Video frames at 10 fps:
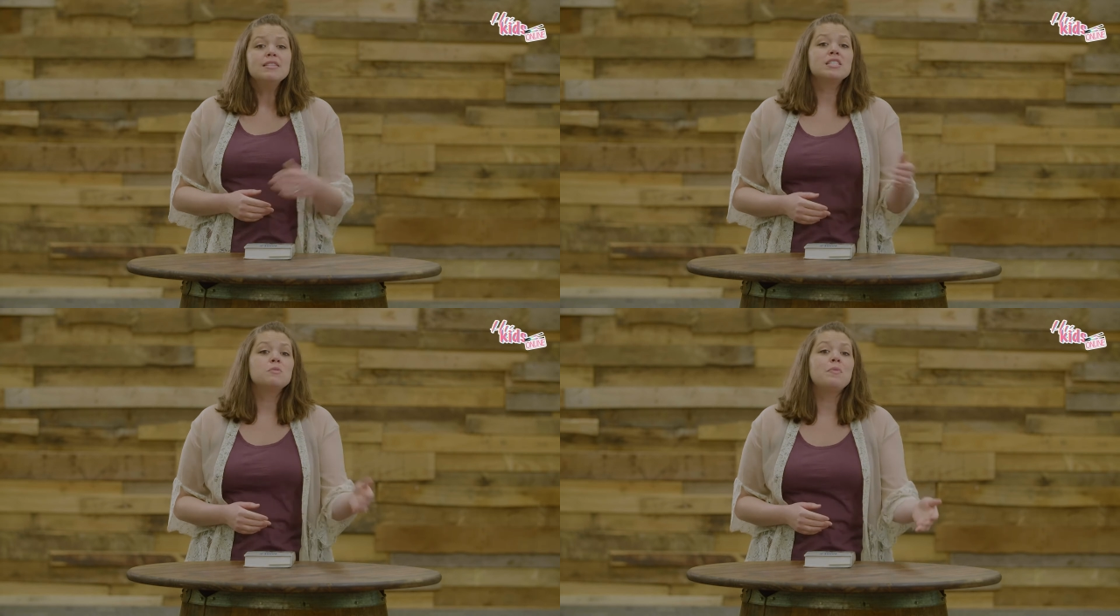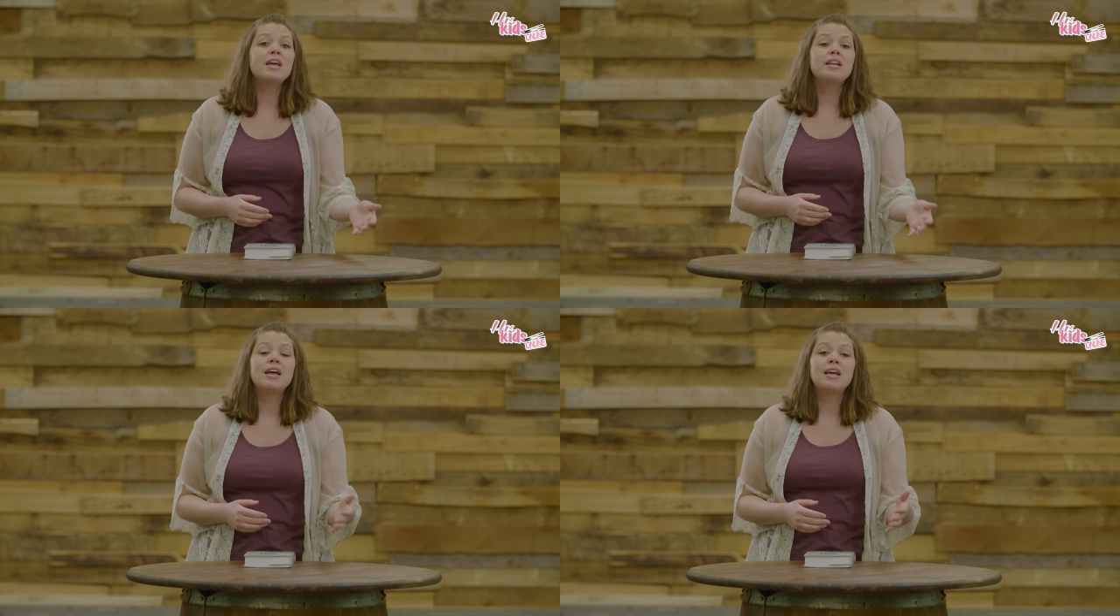This
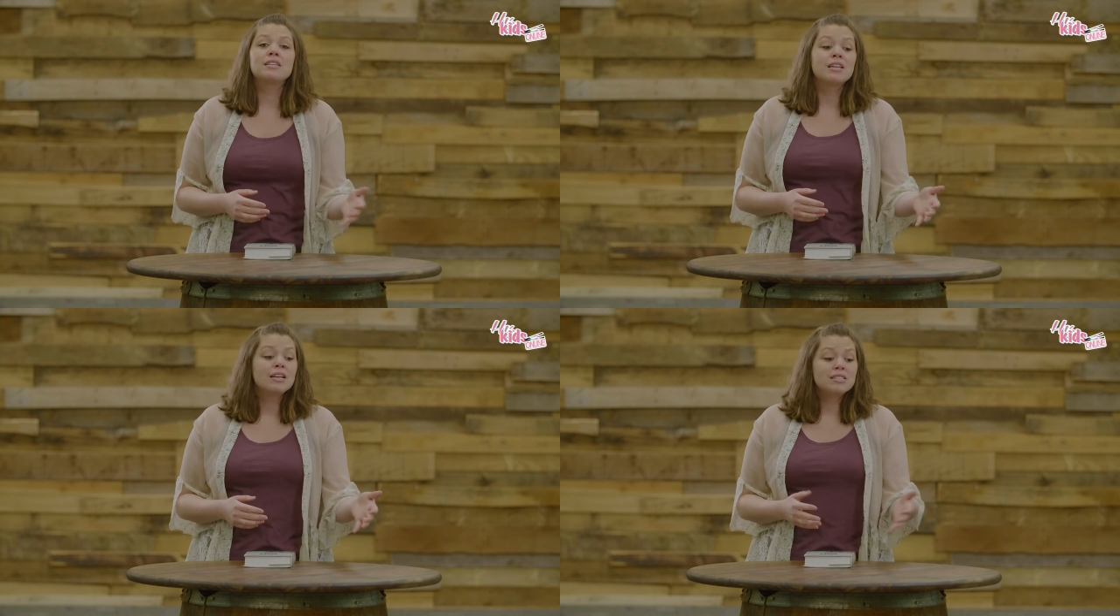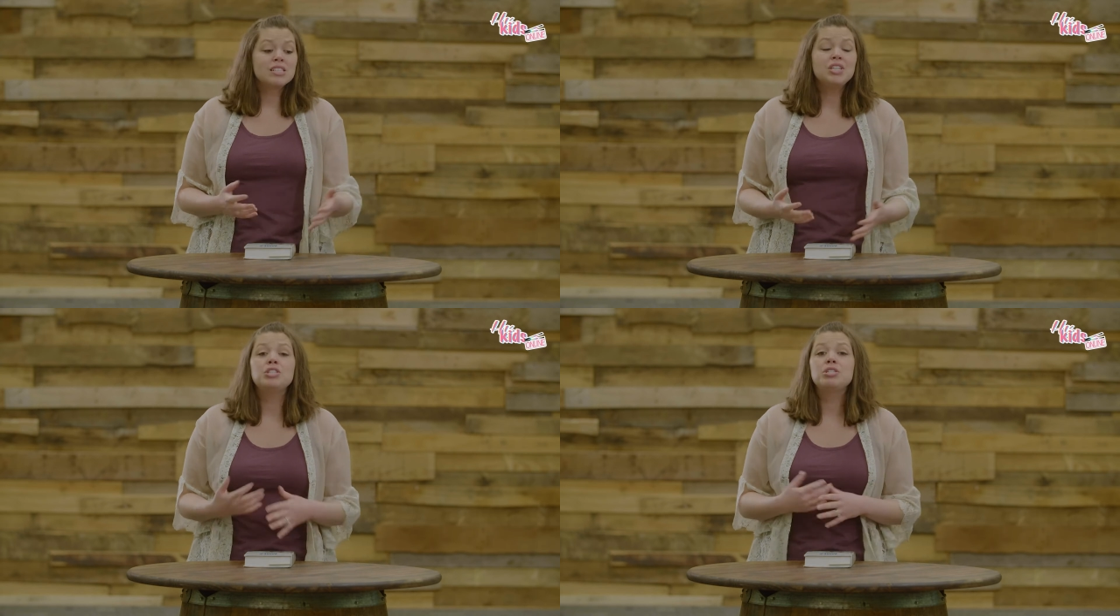man has
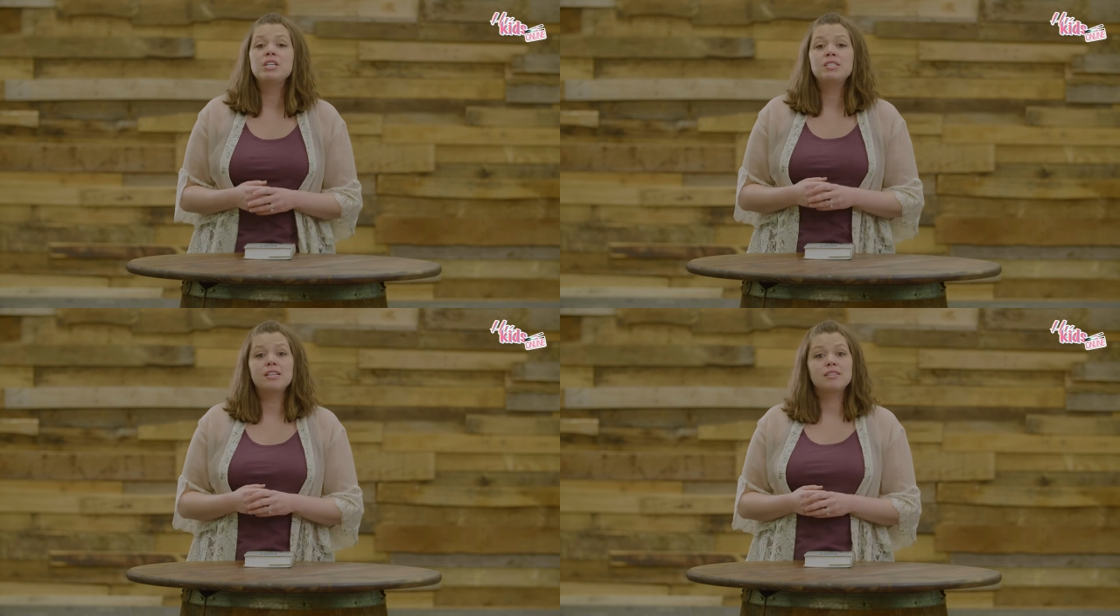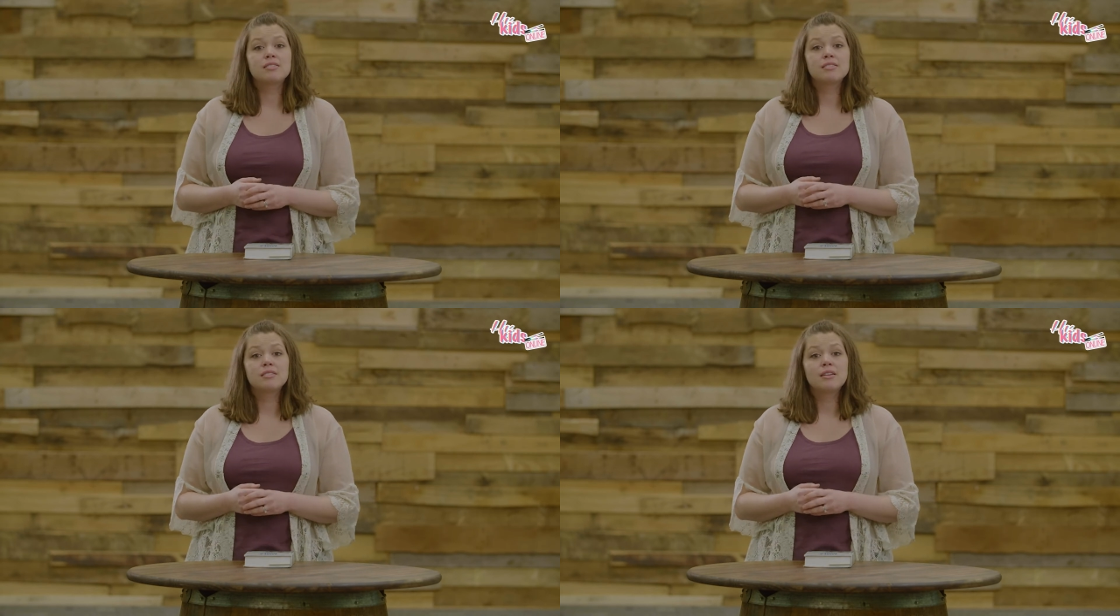seen
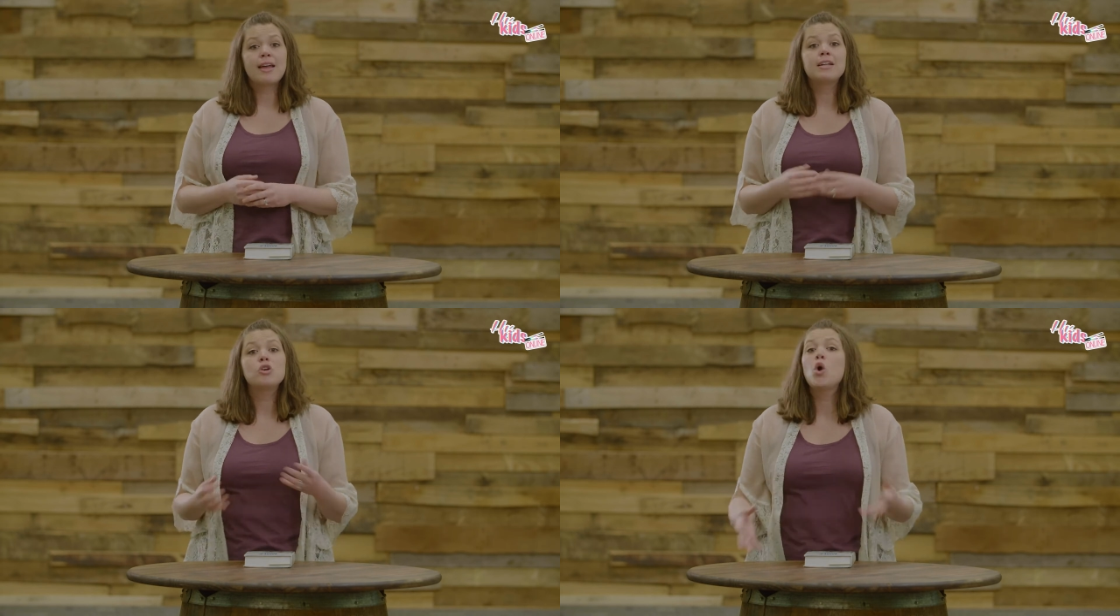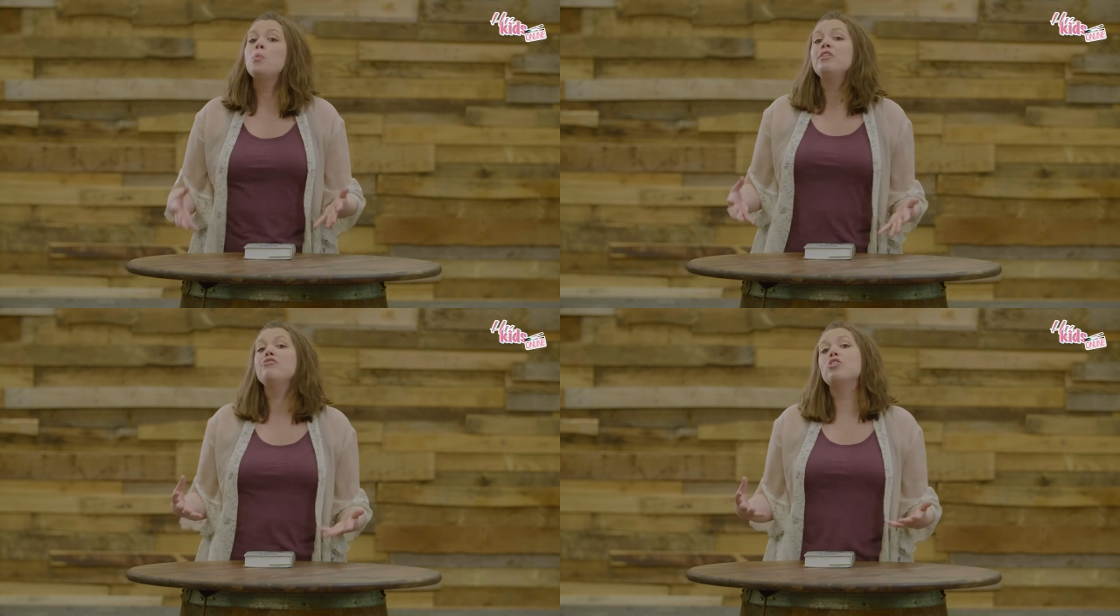Jesus and is
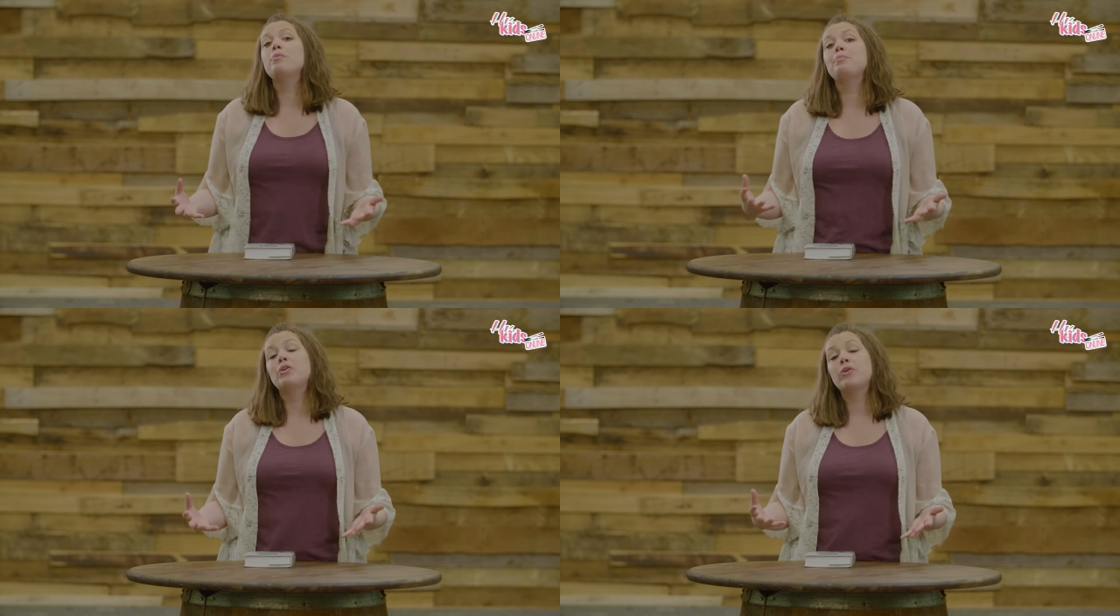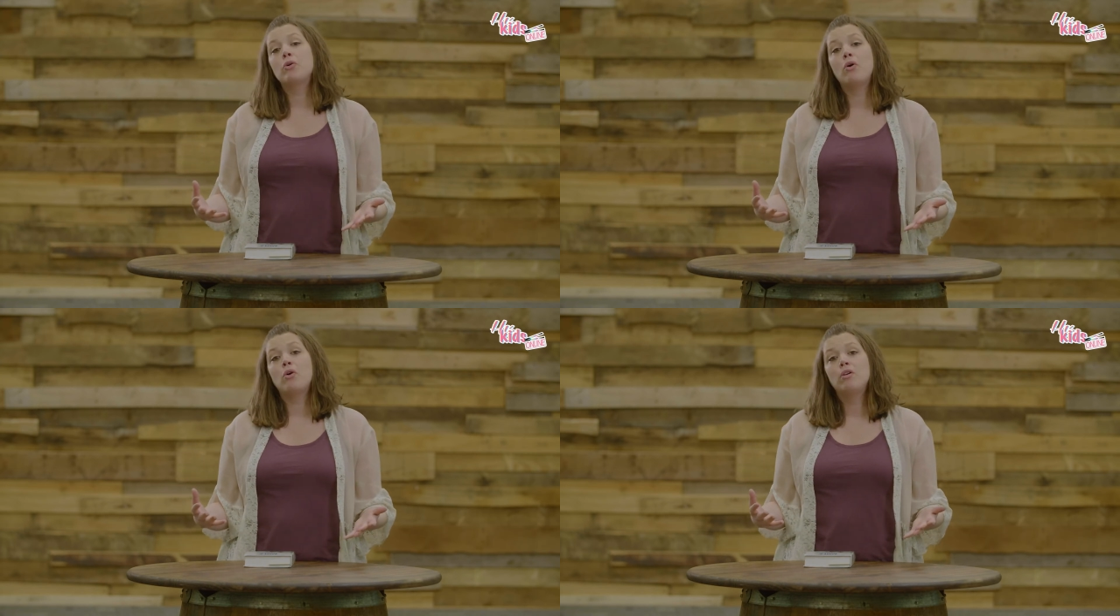hoping for a
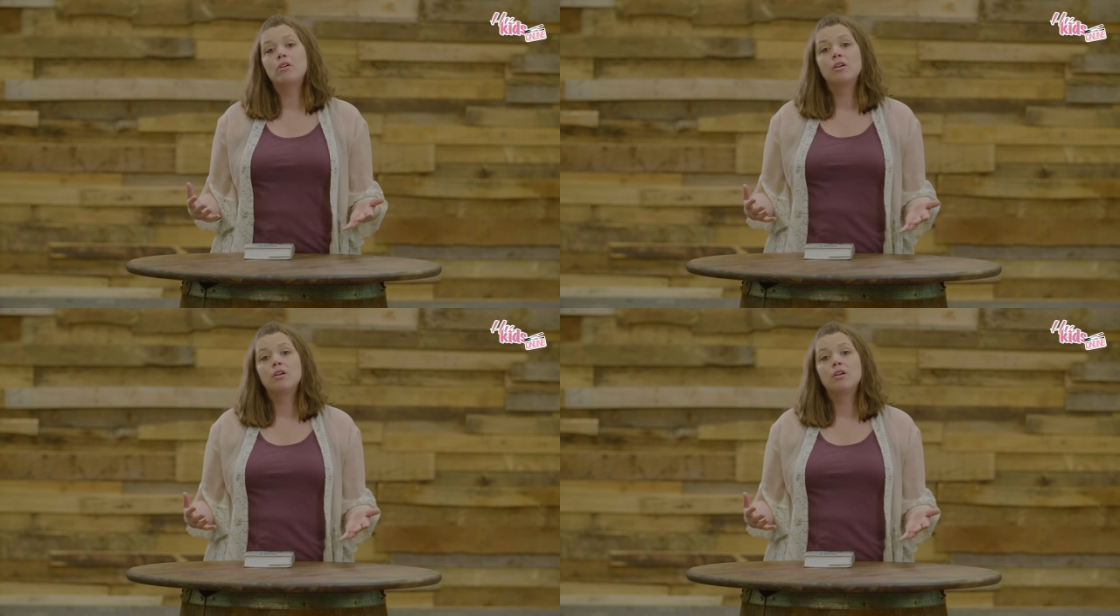miracle.